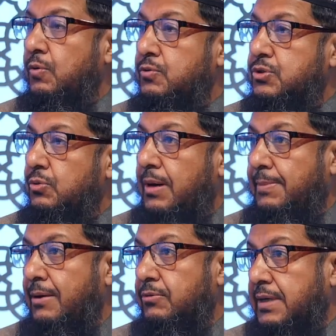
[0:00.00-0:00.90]
also
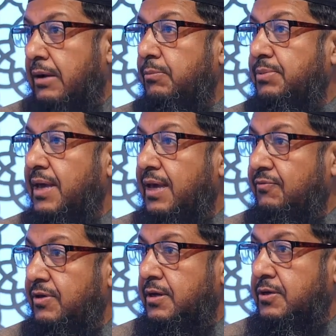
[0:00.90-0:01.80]
about our
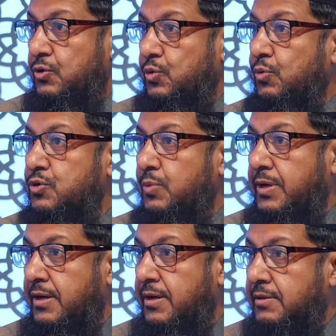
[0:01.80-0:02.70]
behavior towards
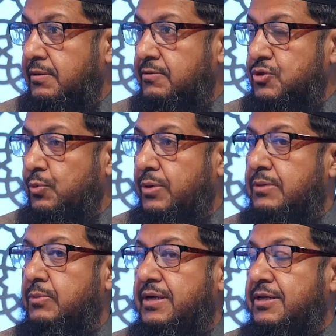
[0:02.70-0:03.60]
one another. So
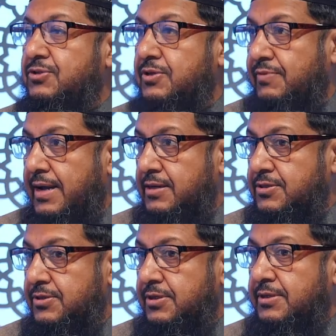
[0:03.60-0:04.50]
when we
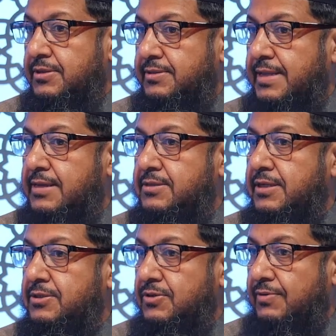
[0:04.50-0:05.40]
interact, that
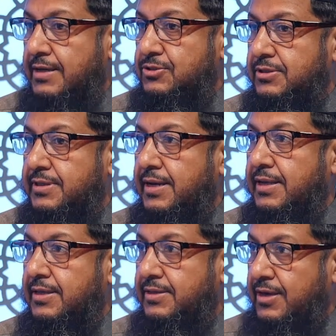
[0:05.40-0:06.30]
interaction, that
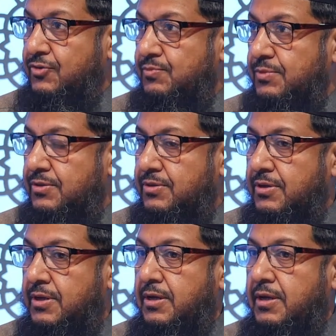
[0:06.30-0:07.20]
engagement
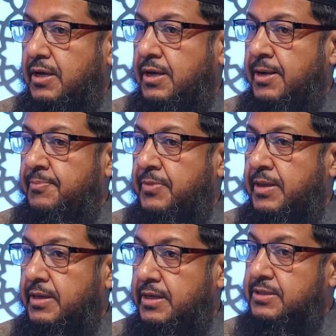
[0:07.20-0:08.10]

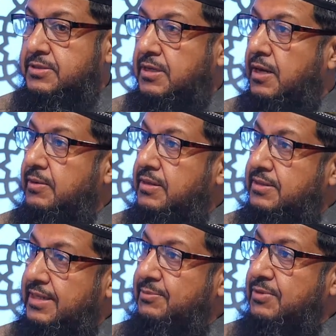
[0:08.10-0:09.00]
is
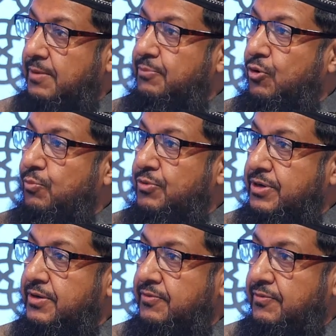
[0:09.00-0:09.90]
deemed
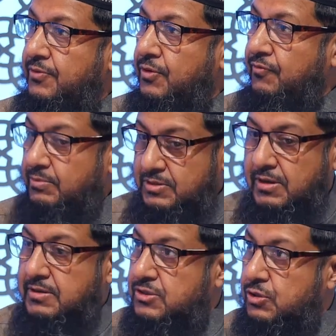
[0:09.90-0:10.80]
appropriate, from
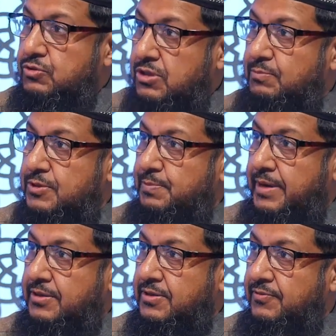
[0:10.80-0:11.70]
a social
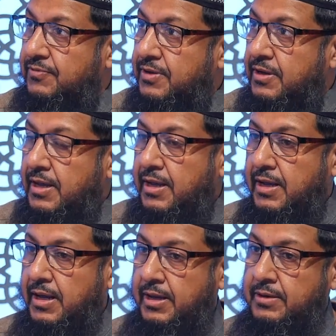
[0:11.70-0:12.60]
perspective.
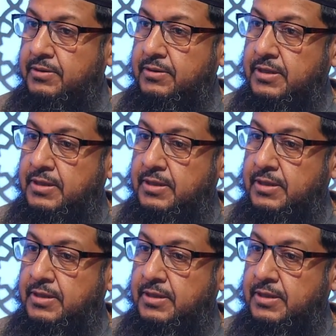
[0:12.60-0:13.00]
And